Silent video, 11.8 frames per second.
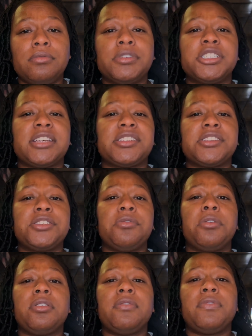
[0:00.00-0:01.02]
which has a
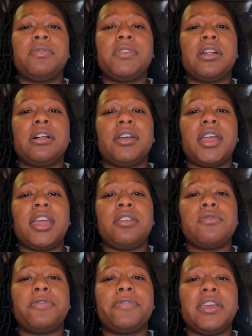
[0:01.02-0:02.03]
$250
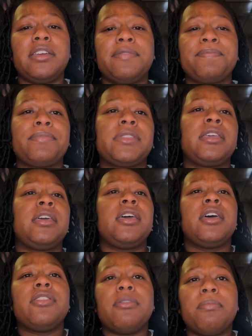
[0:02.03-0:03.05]
annual fee,
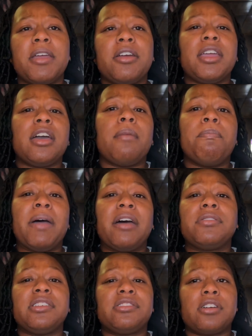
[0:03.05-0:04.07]
the Marriott
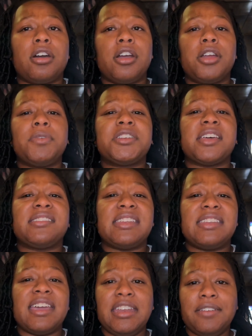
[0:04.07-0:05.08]
Boundless card, which has a
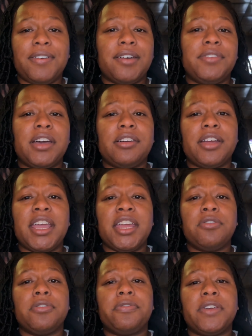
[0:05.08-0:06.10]
$95
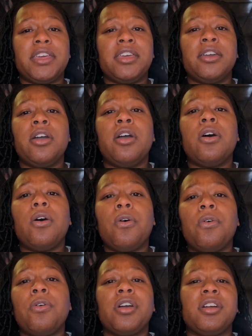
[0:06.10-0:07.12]
annual fee,
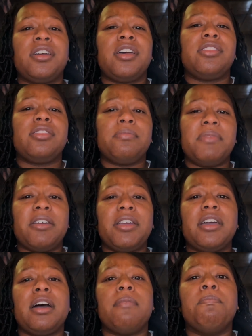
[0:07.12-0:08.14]
or the
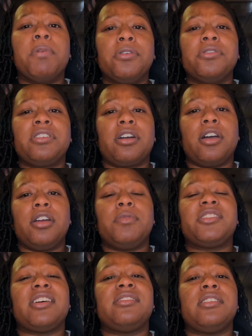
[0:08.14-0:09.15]
Marriott Bold card,
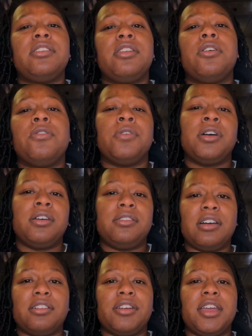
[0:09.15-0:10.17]
which has a $0
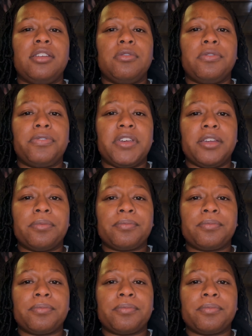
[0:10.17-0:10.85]
annual fee.